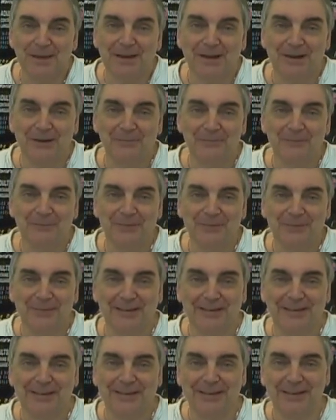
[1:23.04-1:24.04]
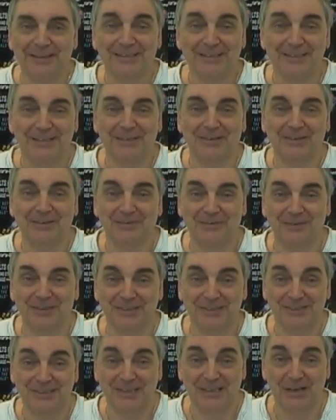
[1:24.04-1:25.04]
um, the Kalashnikov
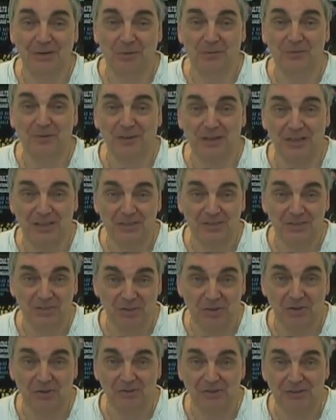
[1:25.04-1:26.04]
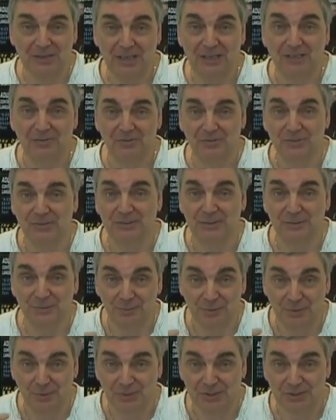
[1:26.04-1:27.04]
itself is not dangerous, the
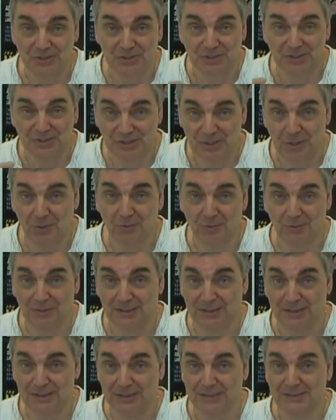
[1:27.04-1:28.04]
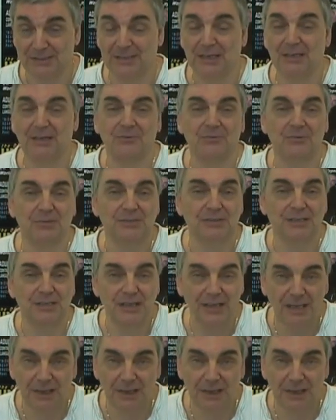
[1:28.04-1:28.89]
person that's holding it is dangerous.